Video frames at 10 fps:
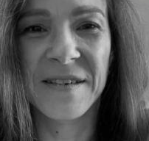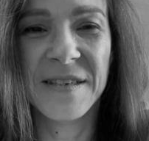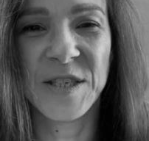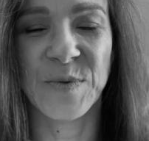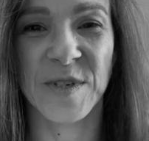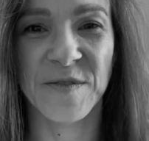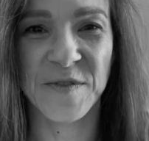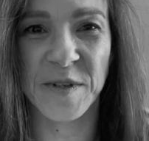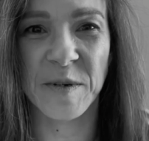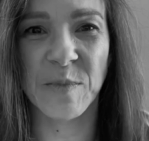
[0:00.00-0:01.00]
That's one
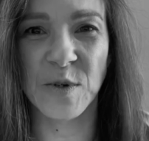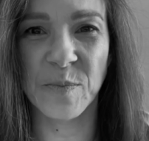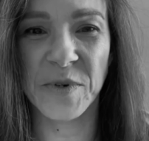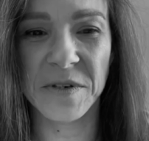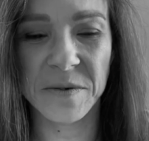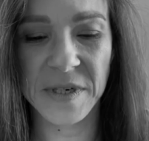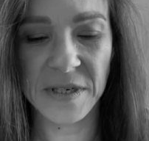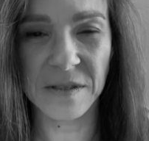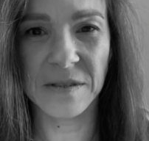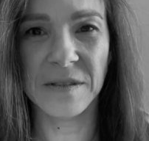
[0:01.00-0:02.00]
for the blooper
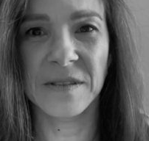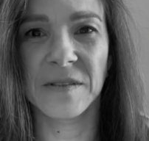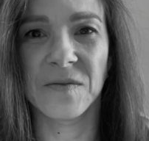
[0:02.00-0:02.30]
reel.